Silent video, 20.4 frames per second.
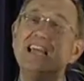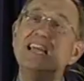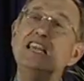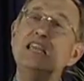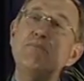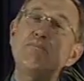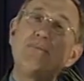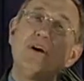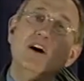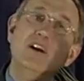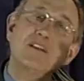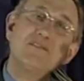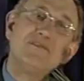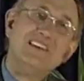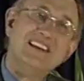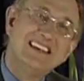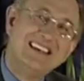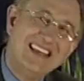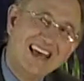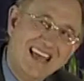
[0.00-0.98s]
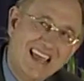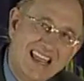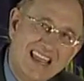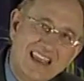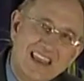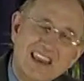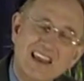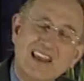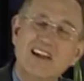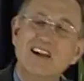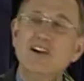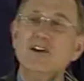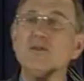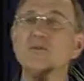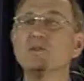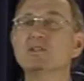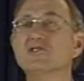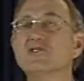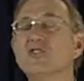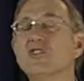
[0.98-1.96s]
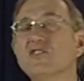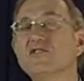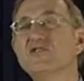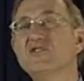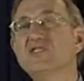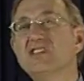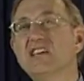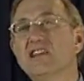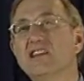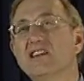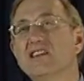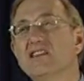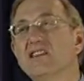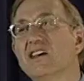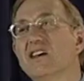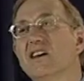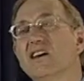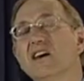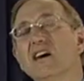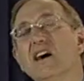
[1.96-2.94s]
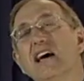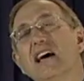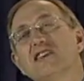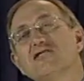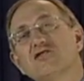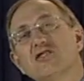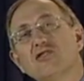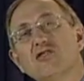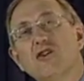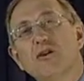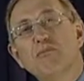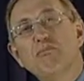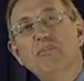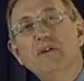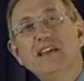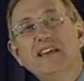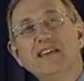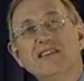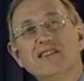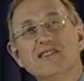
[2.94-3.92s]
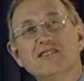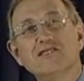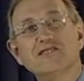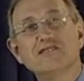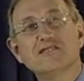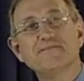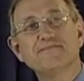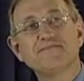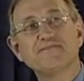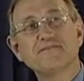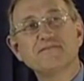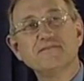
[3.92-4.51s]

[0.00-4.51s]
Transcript: Any part of a day was considered as a completeness.